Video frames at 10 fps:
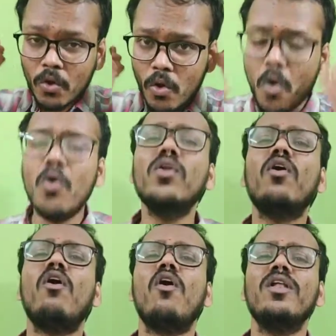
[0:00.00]

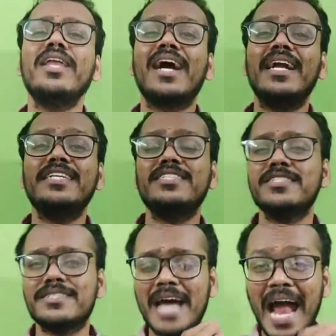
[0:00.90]
Code all the
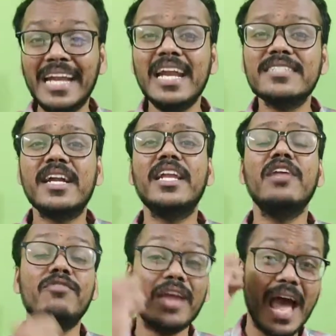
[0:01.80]
conditions, unless until
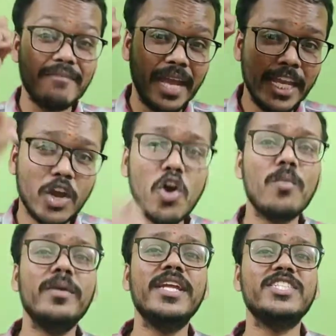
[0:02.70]
if you have any
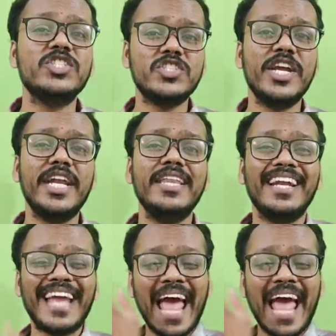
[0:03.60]
combination stating that